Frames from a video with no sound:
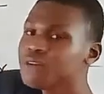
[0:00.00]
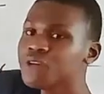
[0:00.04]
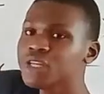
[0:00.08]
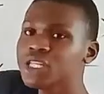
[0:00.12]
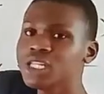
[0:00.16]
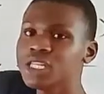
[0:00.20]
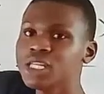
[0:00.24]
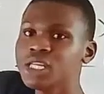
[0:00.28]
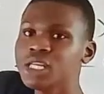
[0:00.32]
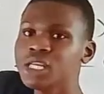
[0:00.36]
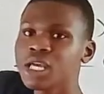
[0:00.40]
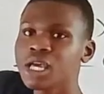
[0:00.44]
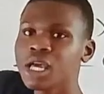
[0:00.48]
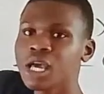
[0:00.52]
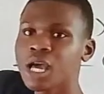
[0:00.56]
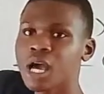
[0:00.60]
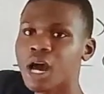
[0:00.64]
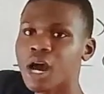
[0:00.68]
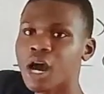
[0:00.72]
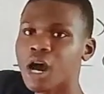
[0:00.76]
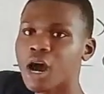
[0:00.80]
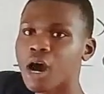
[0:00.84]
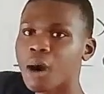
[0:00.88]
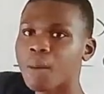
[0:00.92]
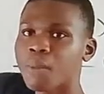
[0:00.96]
you the
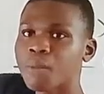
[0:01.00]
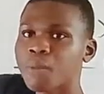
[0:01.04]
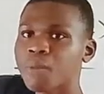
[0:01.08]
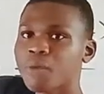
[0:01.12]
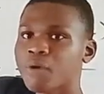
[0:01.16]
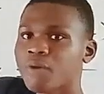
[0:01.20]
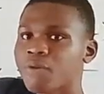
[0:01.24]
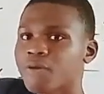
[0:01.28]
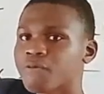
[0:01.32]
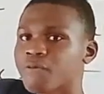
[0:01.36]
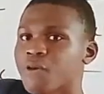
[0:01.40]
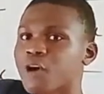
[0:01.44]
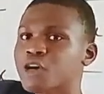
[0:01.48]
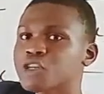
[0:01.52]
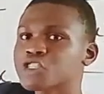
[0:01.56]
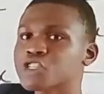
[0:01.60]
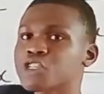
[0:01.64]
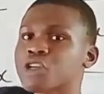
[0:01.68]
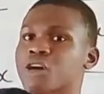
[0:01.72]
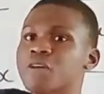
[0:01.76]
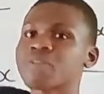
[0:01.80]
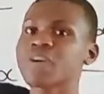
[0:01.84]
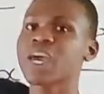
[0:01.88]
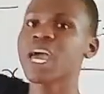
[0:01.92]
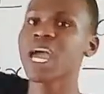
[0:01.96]
function
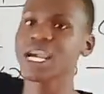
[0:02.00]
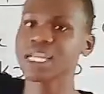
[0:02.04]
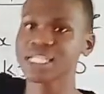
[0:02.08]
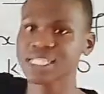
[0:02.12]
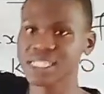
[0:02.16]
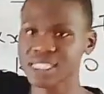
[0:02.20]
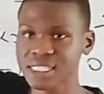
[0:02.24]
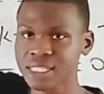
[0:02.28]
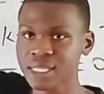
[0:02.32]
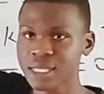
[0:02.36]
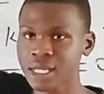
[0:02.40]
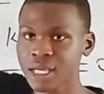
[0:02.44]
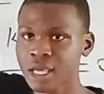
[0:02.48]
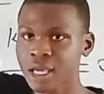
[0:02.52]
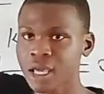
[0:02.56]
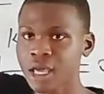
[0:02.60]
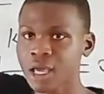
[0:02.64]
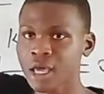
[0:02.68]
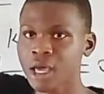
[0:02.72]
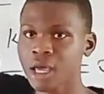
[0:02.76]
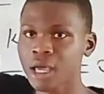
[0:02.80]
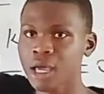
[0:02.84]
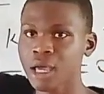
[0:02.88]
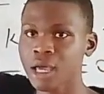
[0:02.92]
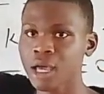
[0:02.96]
of x.
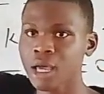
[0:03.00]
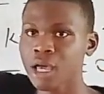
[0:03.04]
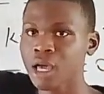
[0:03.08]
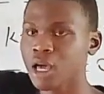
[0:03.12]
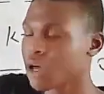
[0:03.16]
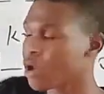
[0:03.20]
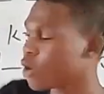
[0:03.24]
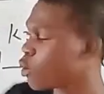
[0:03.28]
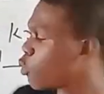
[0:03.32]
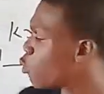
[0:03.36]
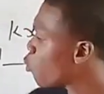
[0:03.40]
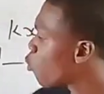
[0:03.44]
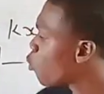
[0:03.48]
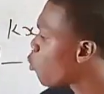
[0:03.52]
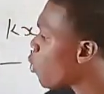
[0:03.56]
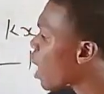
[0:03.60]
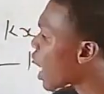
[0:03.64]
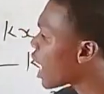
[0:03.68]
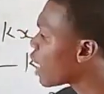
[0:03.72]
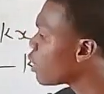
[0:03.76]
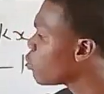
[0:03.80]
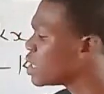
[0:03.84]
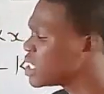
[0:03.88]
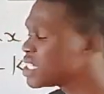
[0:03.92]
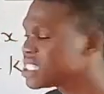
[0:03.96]

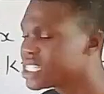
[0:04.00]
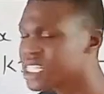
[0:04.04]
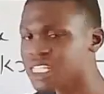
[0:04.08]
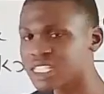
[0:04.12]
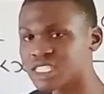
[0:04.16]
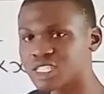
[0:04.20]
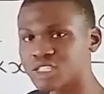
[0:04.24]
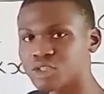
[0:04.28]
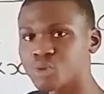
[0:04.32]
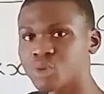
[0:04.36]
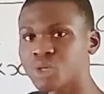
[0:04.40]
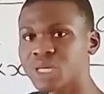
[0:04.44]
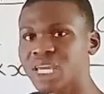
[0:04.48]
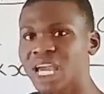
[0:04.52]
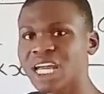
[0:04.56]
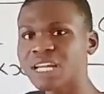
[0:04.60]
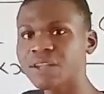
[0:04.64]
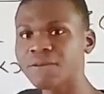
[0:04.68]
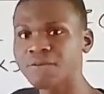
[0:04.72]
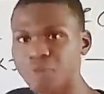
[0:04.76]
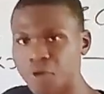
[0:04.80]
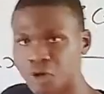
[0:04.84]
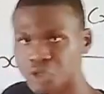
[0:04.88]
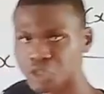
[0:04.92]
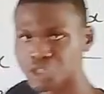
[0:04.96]
While with this, you will get the
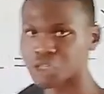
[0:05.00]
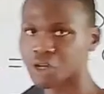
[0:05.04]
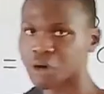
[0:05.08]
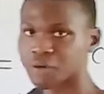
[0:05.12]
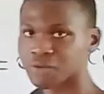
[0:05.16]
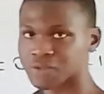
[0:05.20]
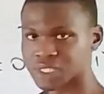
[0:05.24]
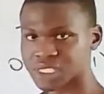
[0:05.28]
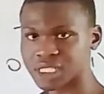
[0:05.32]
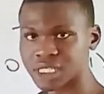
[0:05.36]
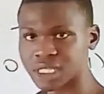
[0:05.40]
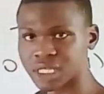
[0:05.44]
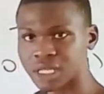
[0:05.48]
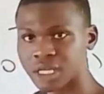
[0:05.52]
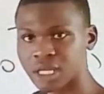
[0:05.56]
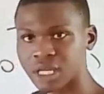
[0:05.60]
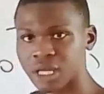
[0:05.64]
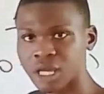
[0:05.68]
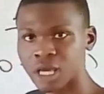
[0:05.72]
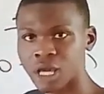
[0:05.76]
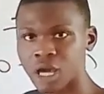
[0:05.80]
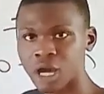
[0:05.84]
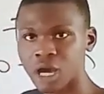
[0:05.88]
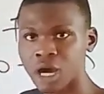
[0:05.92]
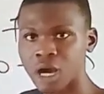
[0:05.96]
function of t.
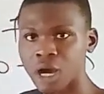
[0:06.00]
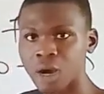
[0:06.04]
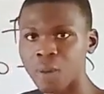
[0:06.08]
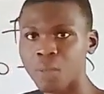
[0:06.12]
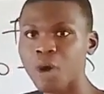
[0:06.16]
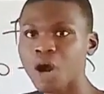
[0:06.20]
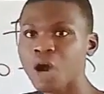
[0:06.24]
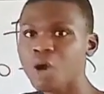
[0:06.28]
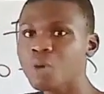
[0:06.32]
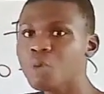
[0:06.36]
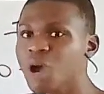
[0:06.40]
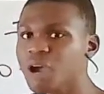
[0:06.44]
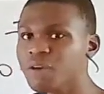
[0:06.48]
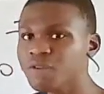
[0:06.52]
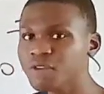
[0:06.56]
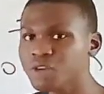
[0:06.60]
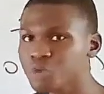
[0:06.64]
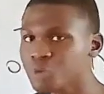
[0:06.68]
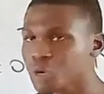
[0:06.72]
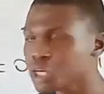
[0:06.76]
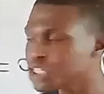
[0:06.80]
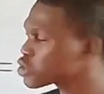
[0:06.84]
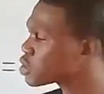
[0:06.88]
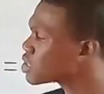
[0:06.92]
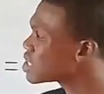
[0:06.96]
But in wave
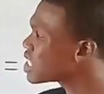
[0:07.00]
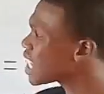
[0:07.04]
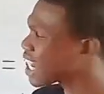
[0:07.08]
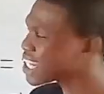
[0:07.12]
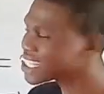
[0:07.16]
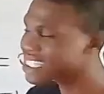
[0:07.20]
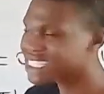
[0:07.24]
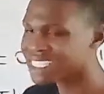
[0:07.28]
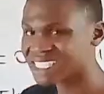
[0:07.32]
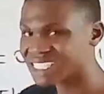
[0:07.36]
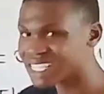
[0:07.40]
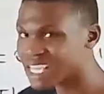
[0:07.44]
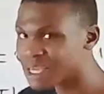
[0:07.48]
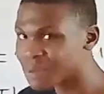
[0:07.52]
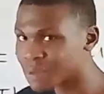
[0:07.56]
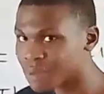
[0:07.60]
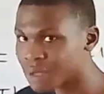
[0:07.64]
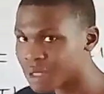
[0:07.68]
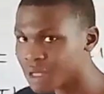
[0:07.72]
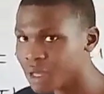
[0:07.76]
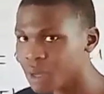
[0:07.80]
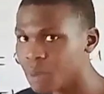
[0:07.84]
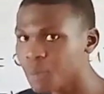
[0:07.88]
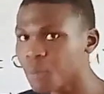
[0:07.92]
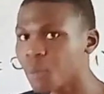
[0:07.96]
equation, they are the
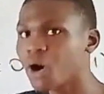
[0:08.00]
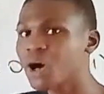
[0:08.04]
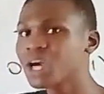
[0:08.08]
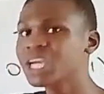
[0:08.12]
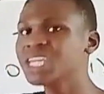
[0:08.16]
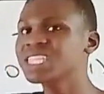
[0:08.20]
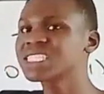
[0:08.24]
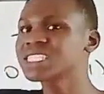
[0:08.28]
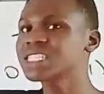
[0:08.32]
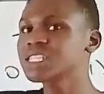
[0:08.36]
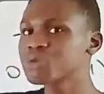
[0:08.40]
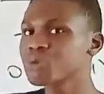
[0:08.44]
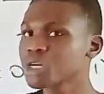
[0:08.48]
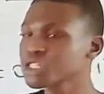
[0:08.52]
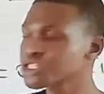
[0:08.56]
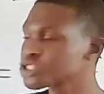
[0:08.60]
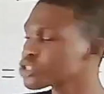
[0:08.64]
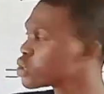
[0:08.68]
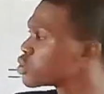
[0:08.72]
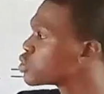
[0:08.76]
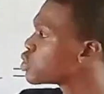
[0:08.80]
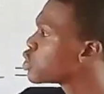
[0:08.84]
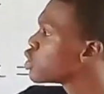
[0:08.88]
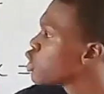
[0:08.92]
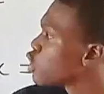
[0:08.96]
same. But its
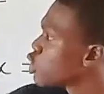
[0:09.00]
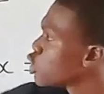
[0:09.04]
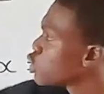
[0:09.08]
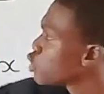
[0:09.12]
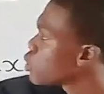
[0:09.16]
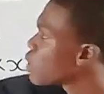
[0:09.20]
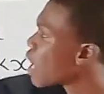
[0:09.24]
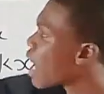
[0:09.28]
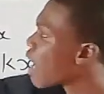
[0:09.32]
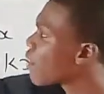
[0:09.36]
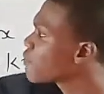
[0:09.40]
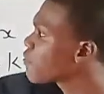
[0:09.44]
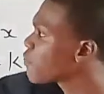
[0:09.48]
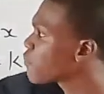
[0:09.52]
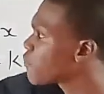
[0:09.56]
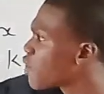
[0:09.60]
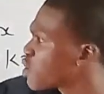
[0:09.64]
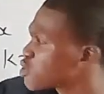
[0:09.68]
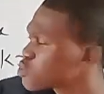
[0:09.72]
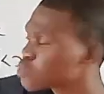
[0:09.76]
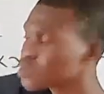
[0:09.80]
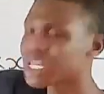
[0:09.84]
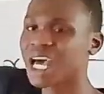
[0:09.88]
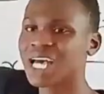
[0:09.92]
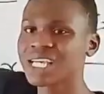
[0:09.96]
equation, you have the first
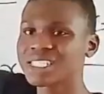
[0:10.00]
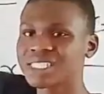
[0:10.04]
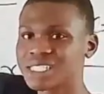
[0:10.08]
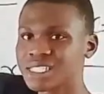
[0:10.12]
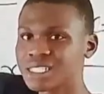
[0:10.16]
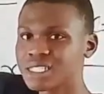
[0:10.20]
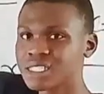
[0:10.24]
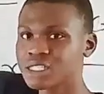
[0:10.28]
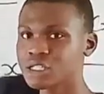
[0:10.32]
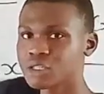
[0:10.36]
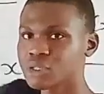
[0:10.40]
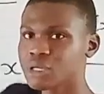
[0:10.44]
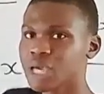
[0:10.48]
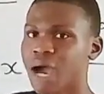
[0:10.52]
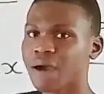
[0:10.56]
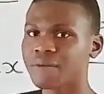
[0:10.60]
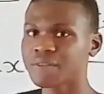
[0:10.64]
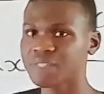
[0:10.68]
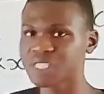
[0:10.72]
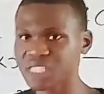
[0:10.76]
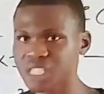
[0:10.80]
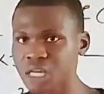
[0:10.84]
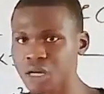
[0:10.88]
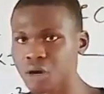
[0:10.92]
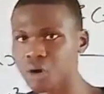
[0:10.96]
one as this, you have the
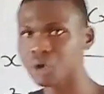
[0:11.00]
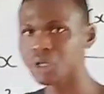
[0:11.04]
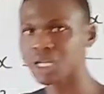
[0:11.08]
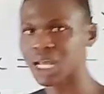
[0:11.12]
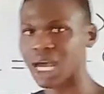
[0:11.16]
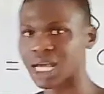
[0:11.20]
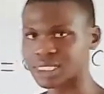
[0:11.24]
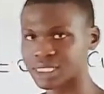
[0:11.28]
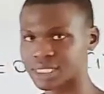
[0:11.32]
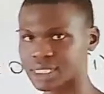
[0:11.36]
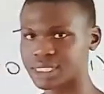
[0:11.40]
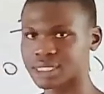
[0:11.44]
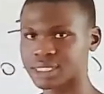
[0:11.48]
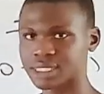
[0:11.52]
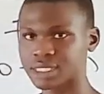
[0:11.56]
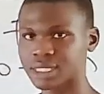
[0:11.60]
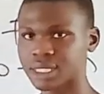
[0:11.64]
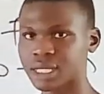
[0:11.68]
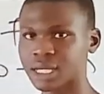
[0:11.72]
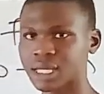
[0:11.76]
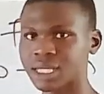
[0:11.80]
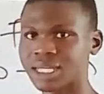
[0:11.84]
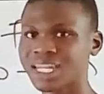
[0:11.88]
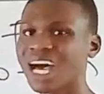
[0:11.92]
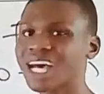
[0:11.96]
second one as this.
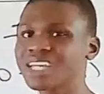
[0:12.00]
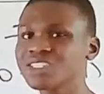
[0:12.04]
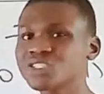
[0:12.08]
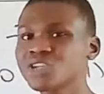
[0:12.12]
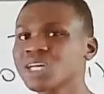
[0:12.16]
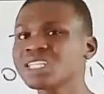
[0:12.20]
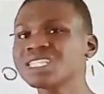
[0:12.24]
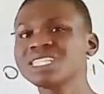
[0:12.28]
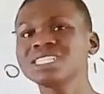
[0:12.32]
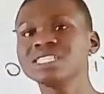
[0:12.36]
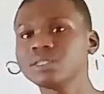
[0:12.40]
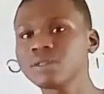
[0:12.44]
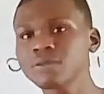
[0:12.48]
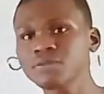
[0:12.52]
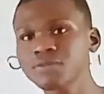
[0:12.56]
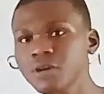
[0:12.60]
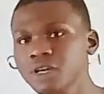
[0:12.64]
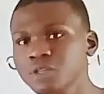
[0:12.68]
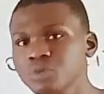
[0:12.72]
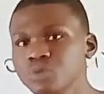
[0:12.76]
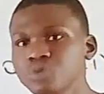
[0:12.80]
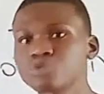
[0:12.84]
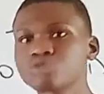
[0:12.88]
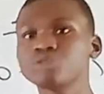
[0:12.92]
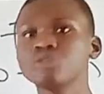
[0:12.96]
That's all the
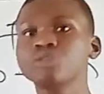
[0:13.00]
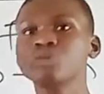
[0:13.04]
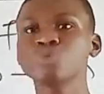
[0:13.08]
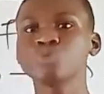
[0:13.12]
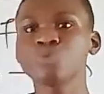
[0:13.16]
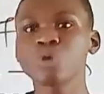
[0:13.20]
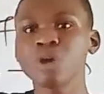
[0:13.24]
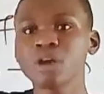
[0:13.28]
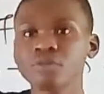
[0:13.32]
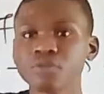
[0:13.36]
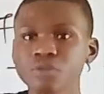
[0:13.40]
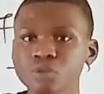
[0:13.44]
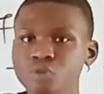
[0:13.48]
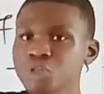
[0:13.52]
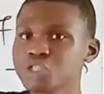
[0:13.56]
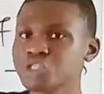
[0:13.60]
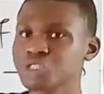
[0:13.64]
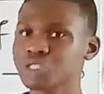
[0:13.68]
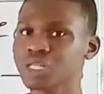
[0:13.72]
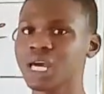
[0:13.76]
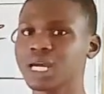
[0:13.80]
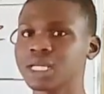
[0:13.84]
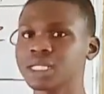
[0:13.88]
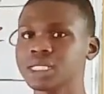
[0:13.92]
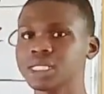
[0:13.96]
difference between wave equation
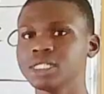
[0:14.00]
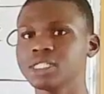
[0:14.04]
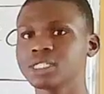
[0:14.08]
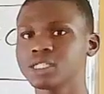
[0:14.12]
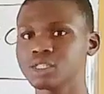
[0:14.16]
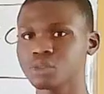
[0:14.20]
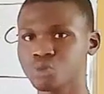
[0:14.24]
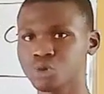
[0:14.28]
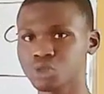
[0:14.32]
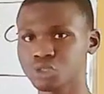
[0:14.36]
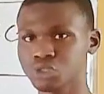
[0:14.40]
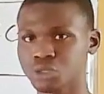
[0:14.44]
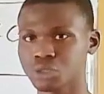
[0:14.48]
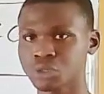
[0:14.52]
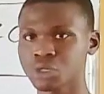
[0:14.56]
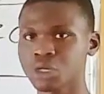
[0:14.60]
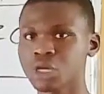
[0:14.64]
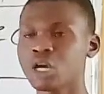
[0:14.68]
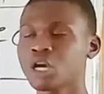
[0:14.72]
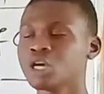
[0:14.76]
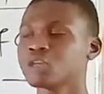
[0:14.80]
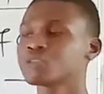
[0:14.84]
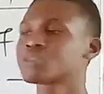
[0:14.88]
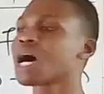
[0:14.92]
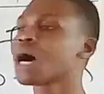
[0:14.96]
and its equation.
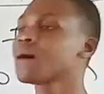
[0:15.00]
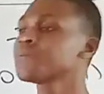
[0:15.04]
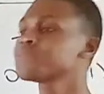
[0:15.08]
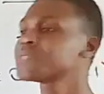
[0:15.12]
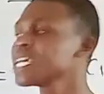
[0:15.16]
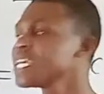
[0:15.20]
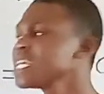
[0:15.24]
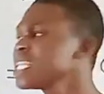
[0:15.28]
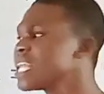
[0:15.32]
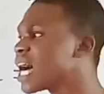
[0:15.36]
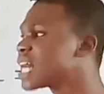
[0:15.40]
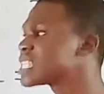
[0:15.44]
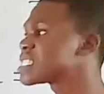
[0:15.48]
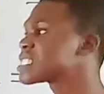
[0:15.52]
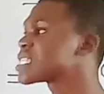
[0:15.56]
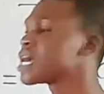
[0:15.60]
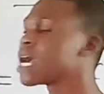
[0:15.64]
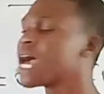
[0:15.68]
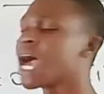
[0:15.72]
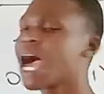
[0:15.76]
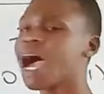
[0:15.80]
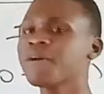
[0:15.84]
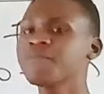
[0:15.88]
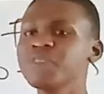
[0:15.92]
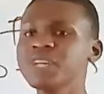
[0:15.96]
So I'm saying that
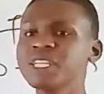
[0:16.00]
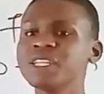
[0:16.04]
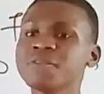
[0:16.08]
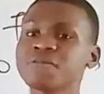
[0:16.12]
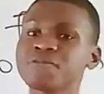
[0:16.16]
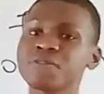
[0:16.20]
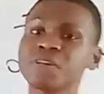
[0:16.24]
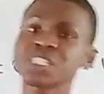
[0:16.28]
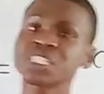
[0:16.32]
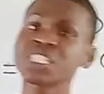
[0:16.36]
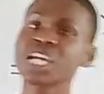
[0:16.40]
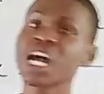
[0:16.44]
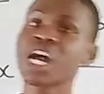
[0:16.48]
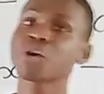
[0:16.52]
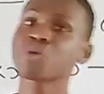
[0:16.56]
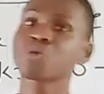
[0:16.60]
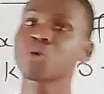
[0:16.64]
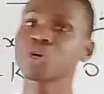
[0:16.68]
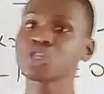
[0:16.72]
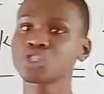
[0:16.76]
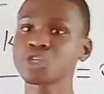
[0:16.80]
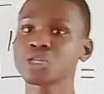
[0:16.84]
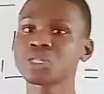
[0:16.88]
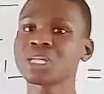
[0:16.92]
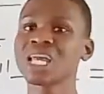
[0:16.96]
every differential
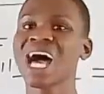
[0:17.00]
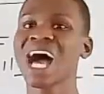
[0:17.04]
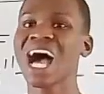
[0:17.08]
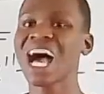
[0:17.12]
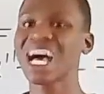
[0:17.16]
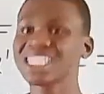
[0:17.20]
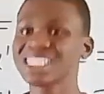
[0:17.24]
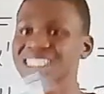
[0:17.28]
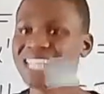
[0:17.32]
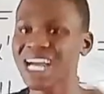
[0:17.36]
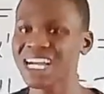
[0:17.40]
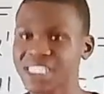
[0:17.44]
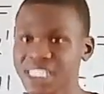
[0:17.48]
equation has their